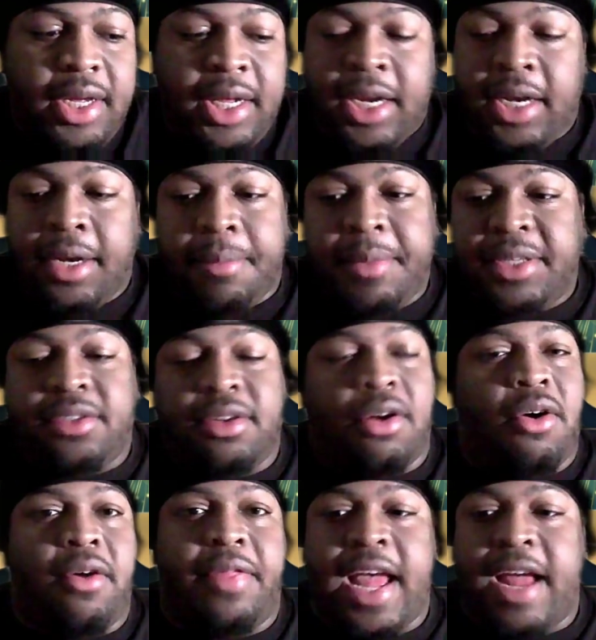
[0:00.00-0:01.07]
and in the midst of
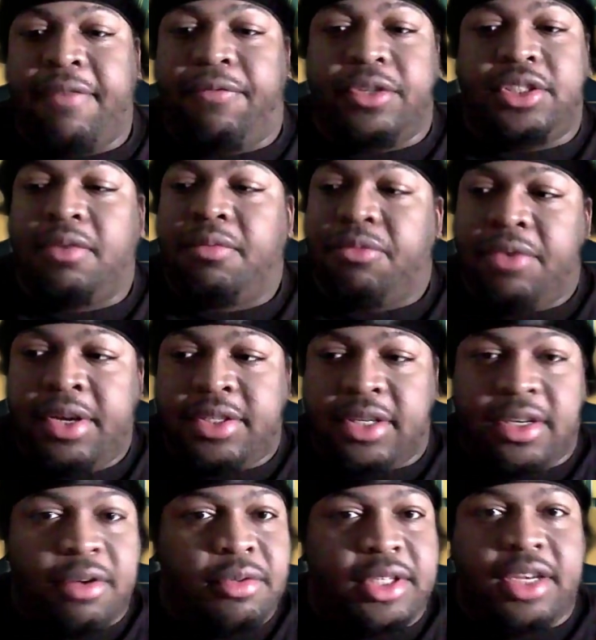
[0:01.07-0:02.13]
all that, for some
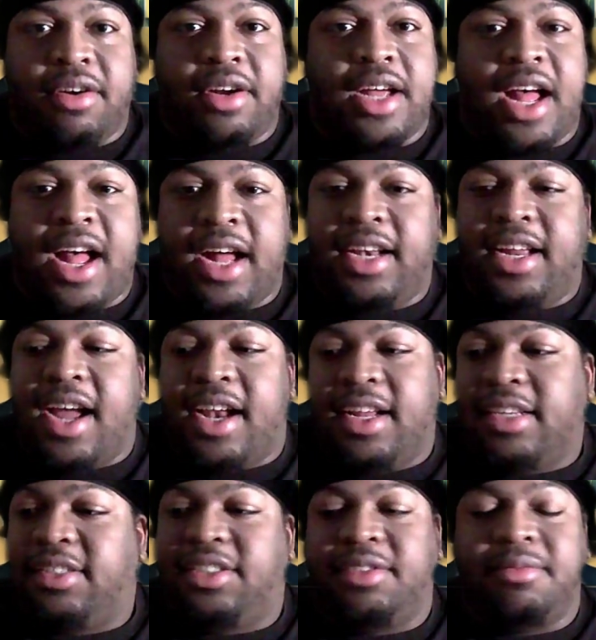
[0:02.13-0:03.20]
reason, Low Tier got
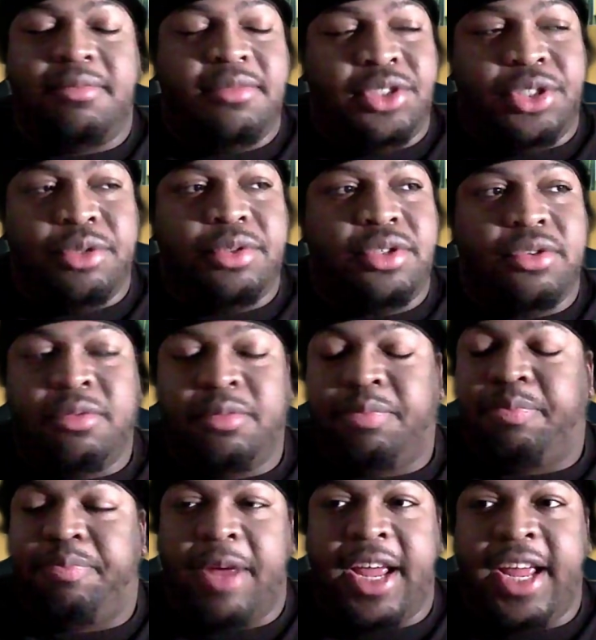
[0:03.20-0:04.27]
his YouTube
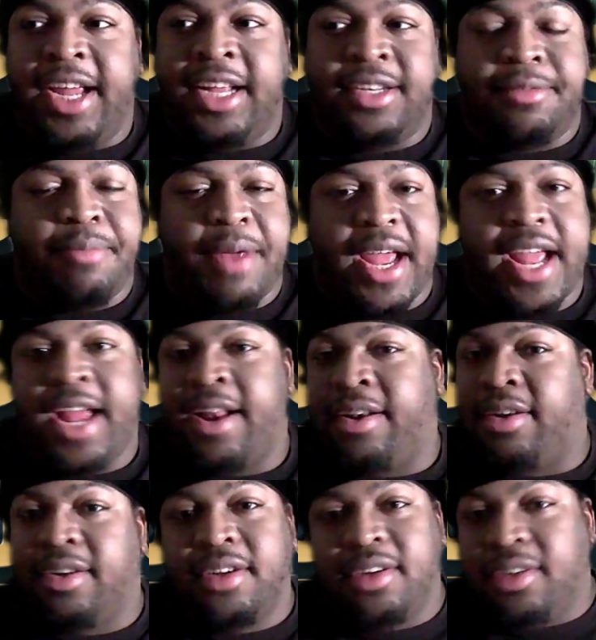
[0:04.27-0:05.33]
page
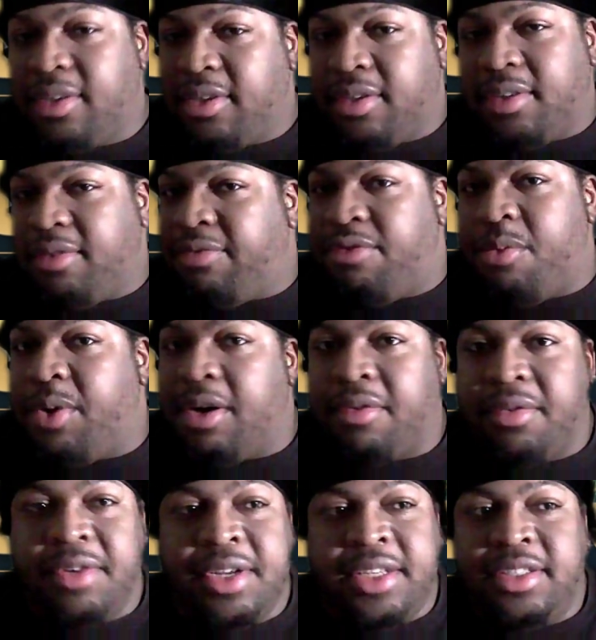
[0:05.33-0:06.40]
banned for whatever
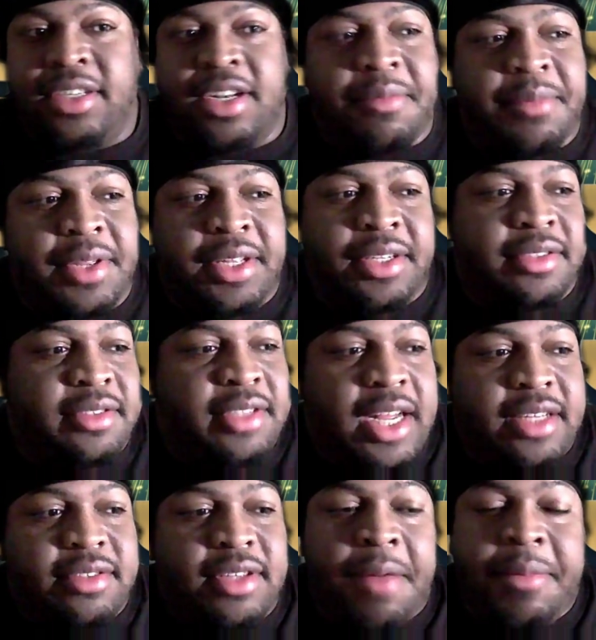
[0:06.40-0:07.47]
reason. I mean,
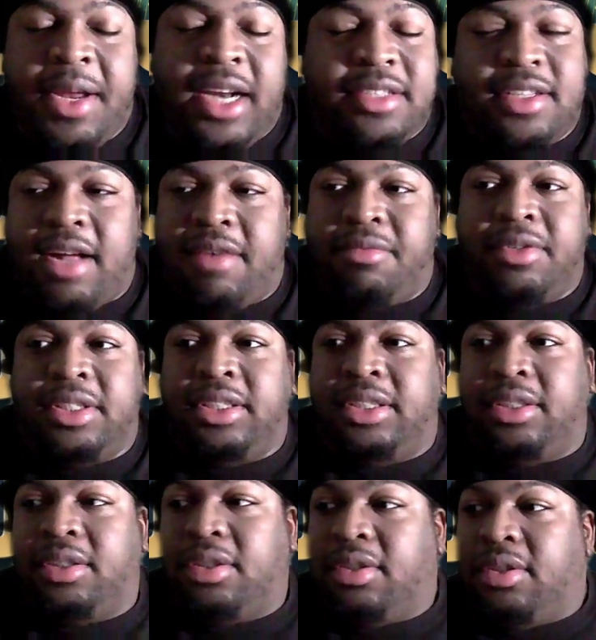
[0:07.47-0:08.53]
that's I mean that's not
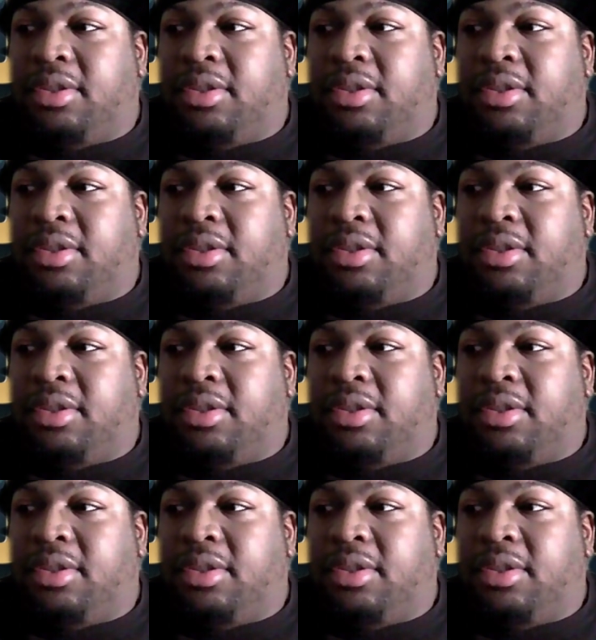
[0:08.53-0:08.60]
really